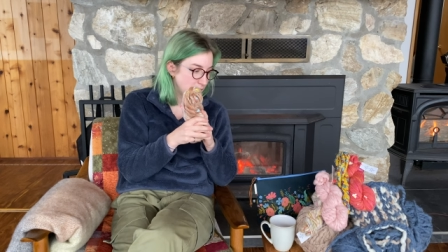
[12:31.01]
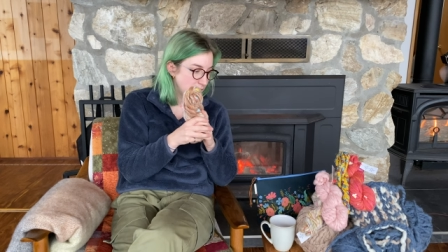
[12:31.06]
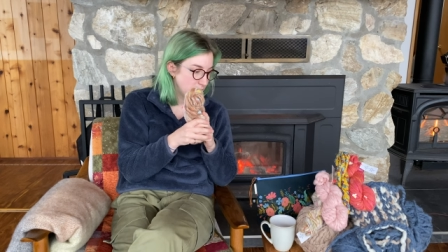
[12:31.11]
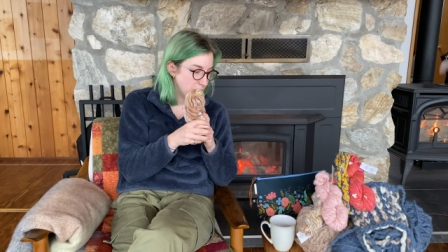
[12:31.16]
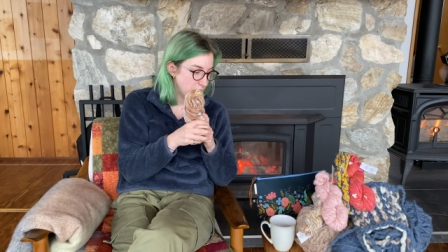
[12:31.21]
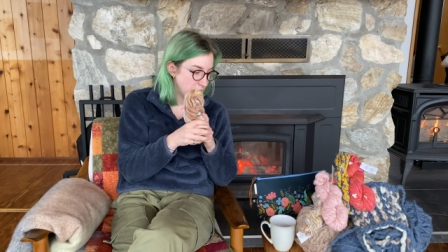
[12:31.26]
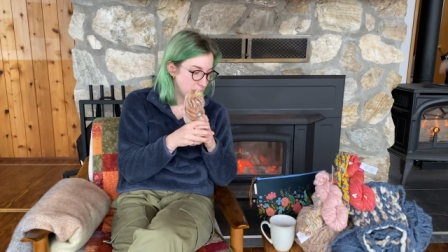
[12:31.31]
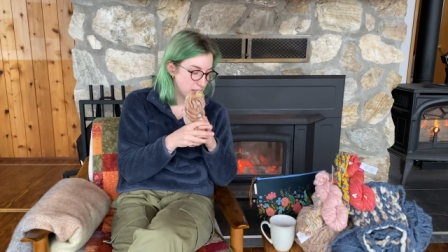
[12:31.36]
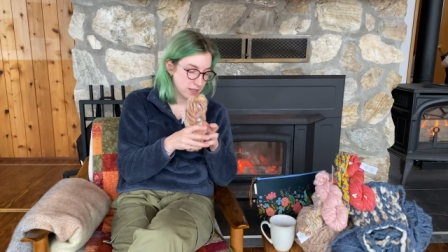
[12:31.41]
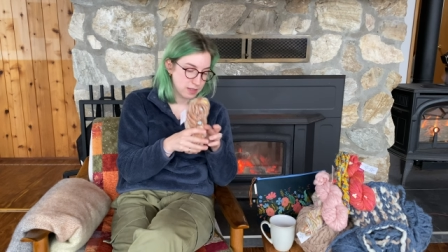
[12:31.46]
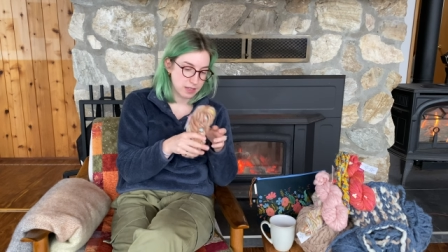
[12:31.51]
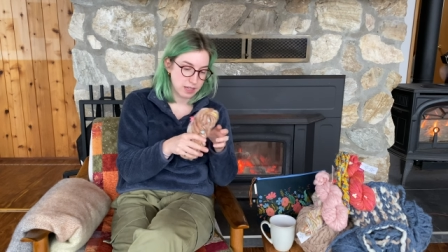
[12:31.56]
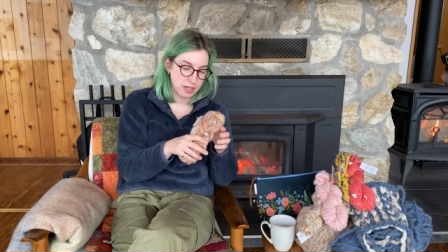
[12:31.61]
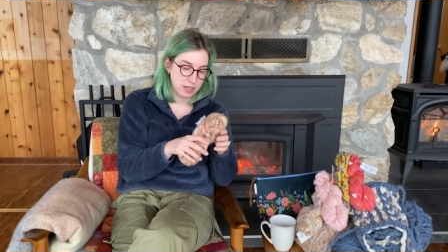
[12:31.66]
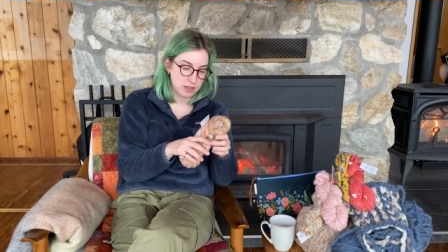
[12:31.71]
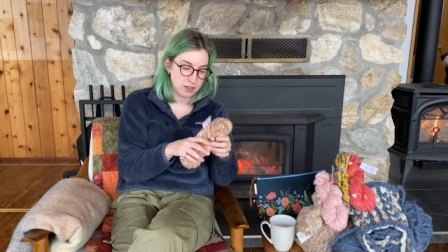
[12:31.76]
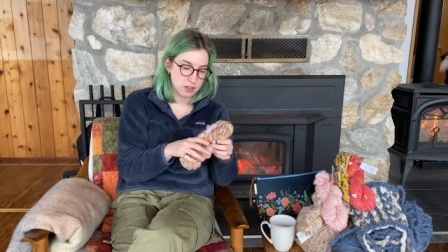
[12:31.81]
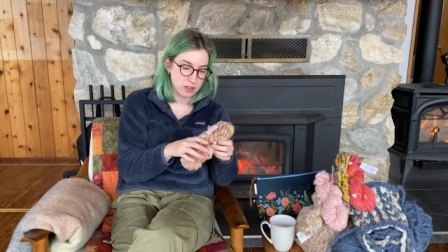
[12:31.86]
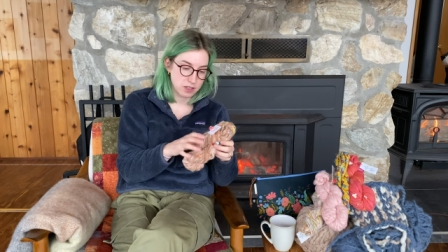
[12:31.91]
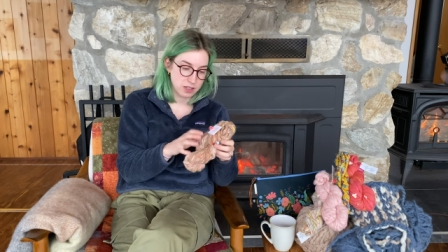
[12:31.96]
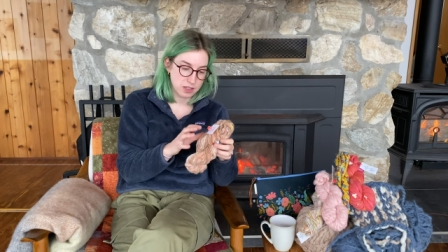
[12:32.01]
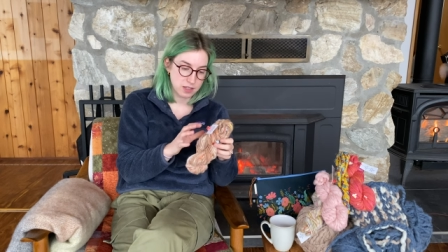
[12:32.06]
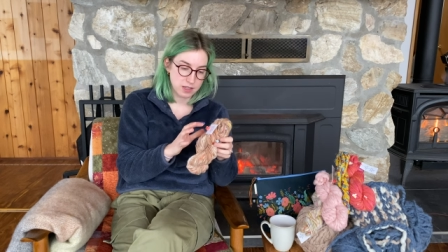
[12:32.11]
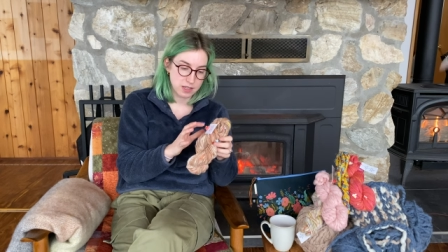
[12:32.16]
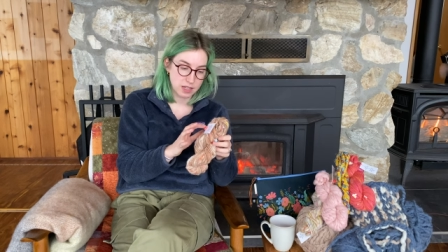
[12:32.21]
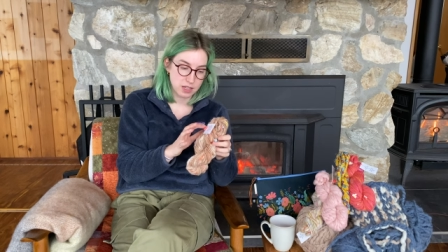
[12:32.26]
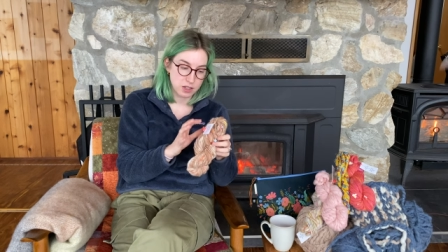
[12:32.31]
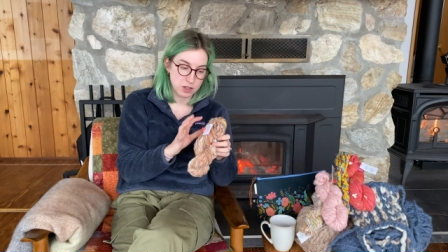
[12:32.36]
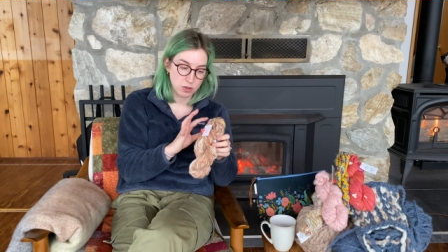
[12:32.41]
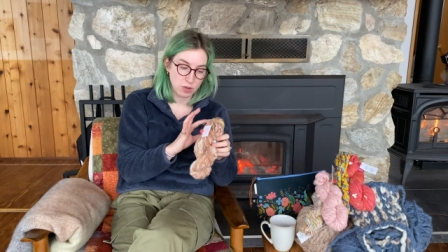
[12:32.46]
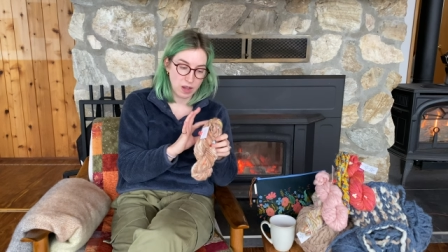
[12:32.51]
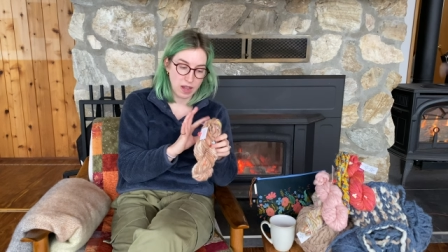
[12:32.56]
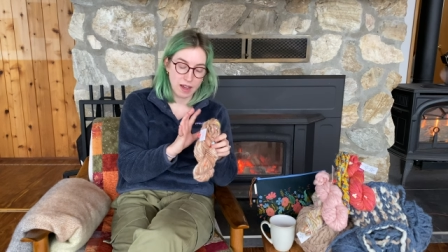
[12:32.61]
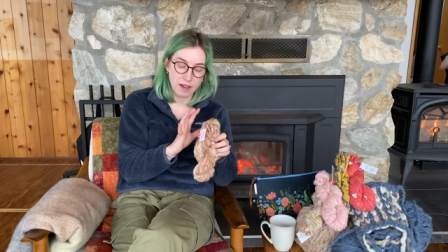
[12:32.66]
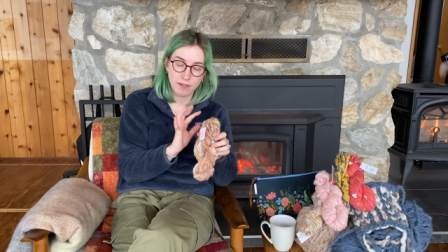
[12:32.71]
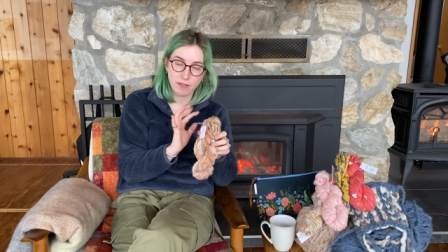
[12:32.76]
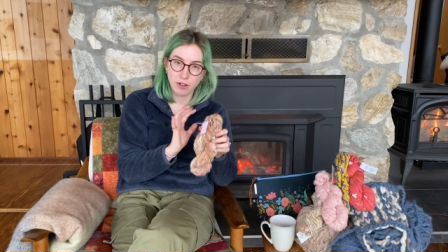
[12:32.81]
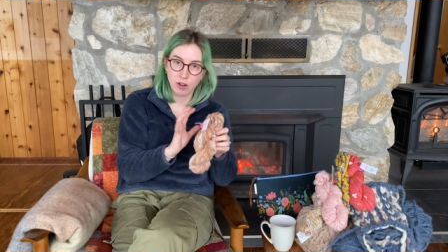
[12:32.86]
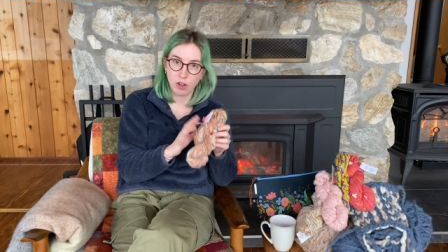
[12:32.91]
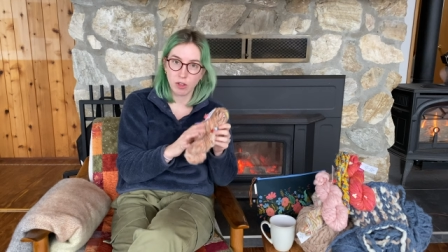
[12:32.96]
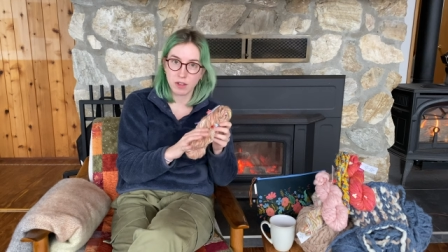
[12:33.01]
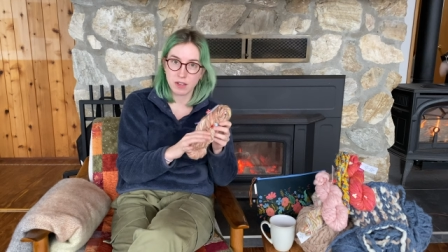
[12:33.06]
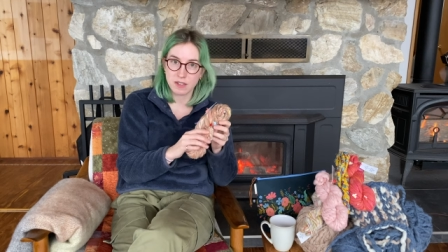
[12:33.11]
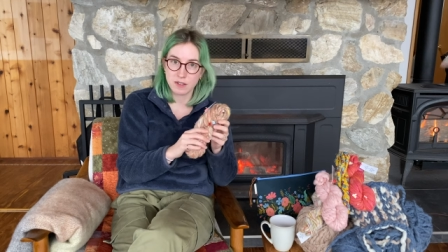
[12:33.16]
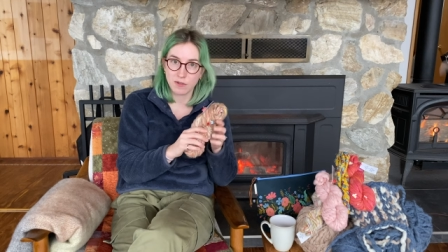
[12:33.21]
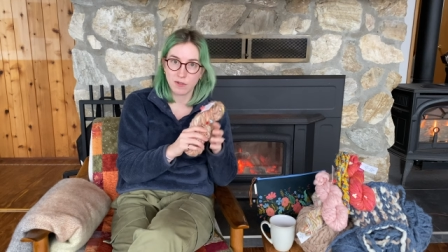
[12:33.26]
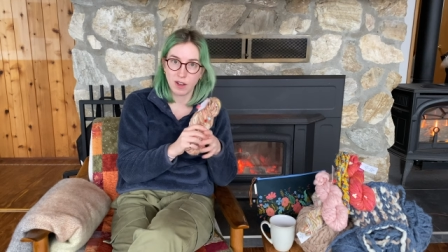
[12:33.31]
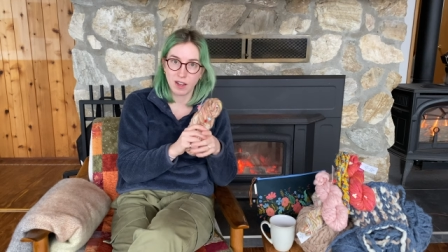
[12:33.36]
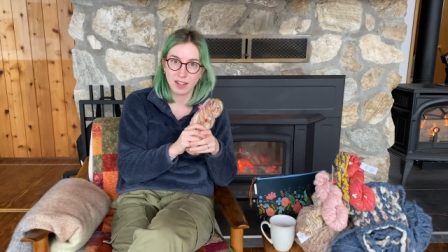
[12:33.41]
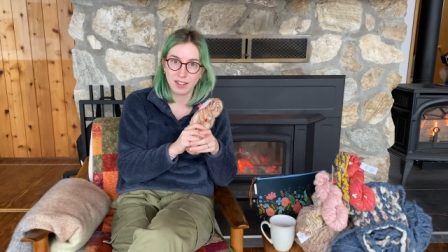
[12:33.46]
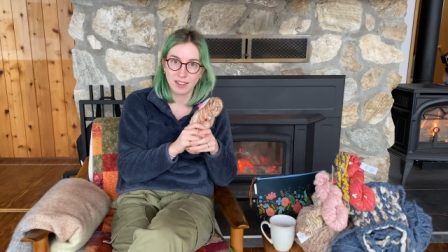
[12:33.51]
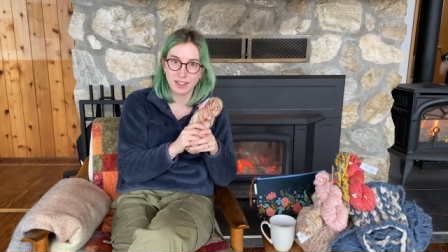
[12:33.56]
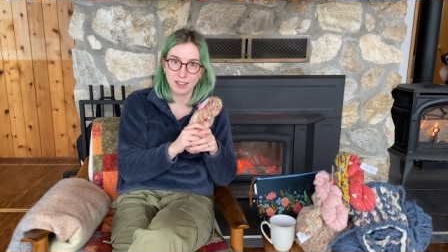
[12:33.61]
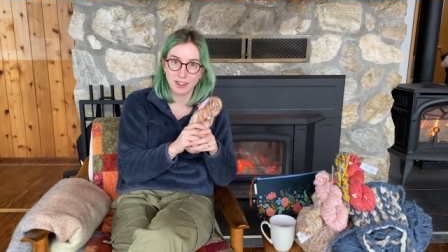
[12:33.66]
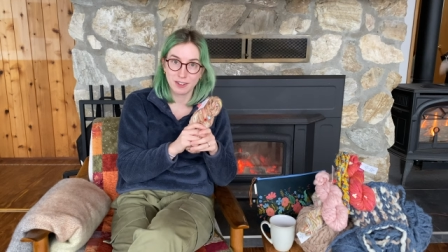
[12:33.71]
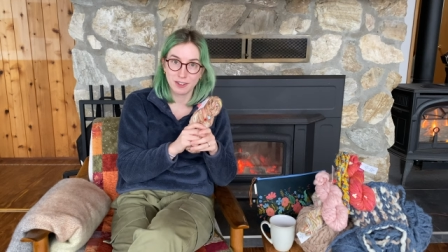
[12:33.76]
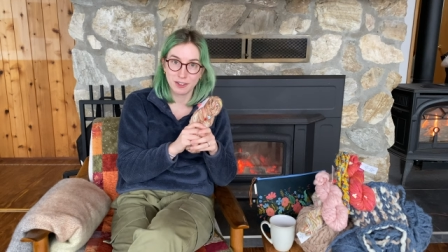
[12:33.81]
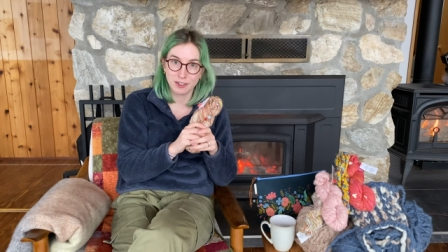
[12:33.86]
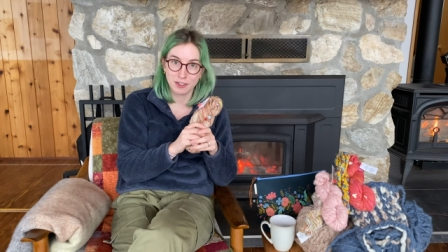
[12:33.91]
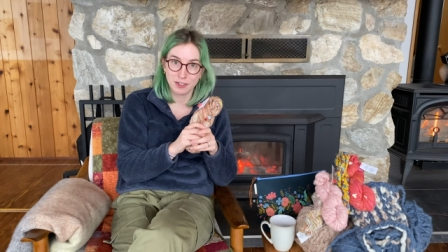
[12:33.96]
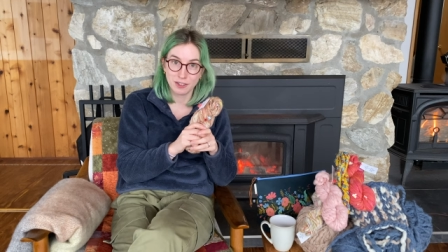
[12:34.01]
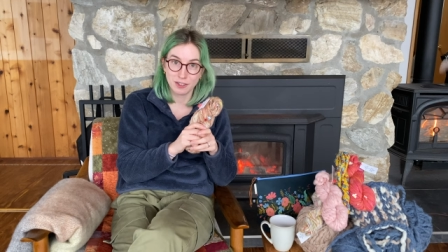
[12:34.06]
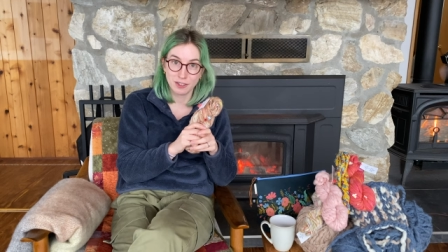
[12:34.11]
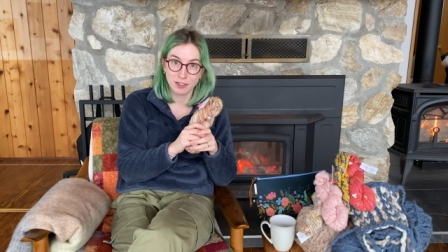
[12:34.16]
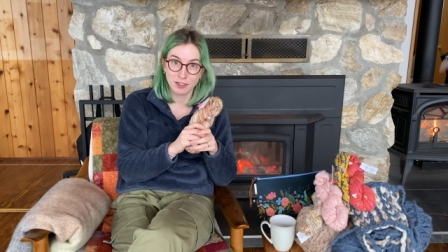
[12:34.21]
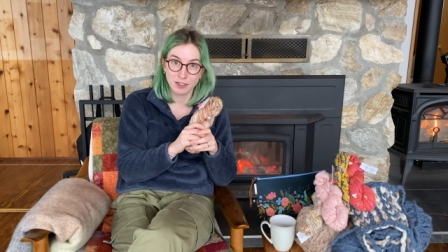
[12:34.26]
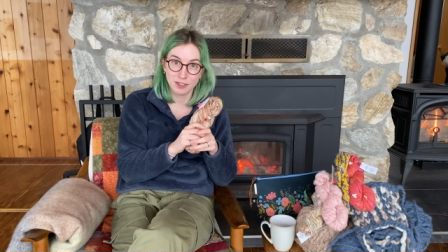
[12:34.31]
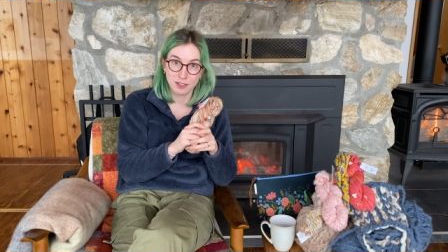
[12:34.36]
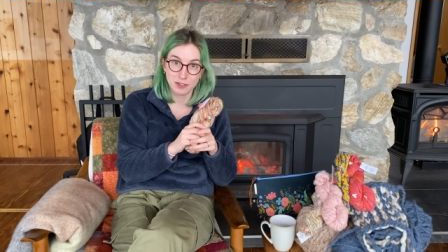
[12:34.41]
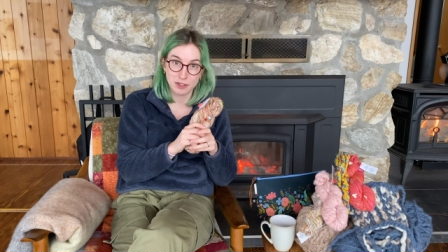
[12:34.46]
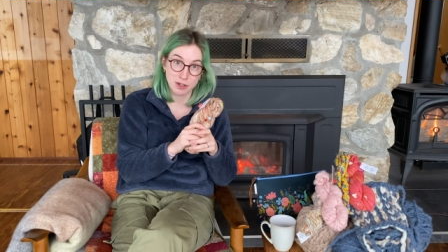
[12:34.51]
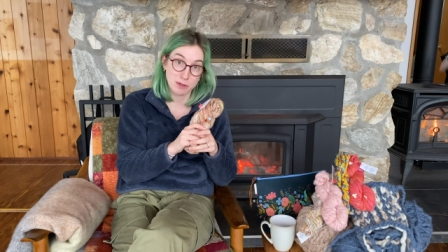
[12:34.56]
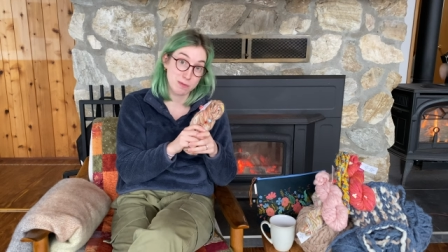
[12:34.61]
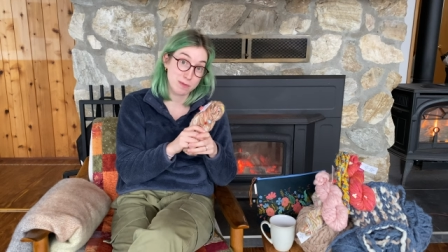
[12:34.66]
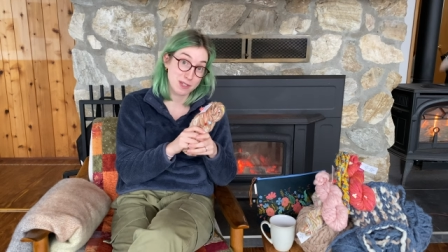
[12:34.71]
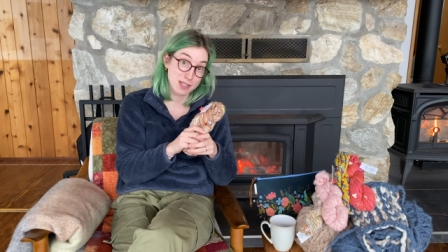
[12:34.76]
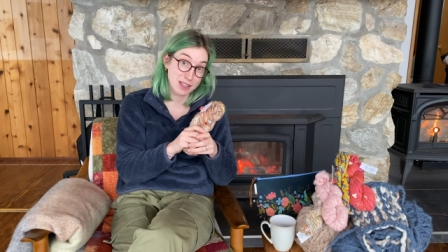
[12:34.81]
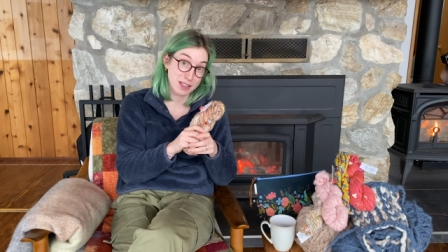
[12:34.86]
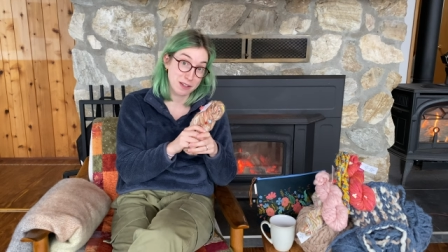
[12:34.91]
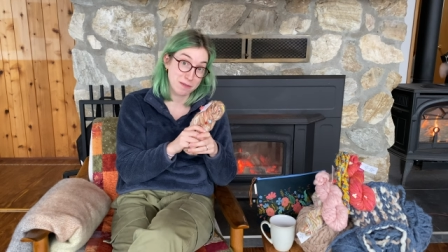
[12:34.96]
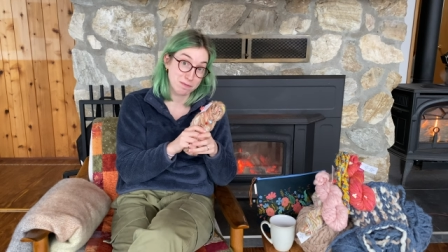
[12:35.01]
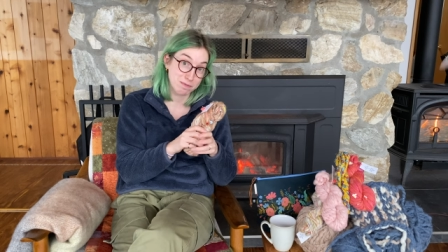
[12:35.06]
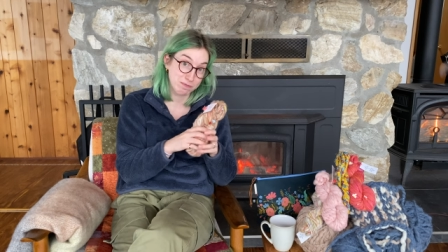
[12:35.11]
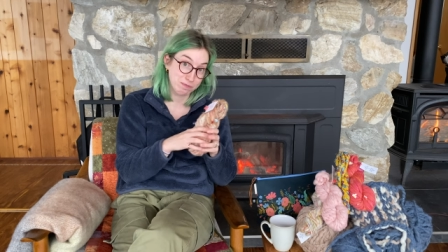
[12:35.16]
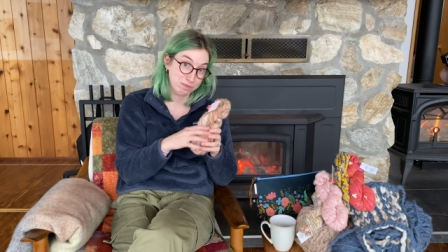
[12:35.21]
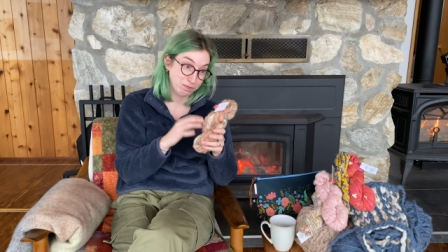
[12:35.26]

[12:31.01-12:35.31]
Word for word: these skeins just because they do have all these fun little trims in them.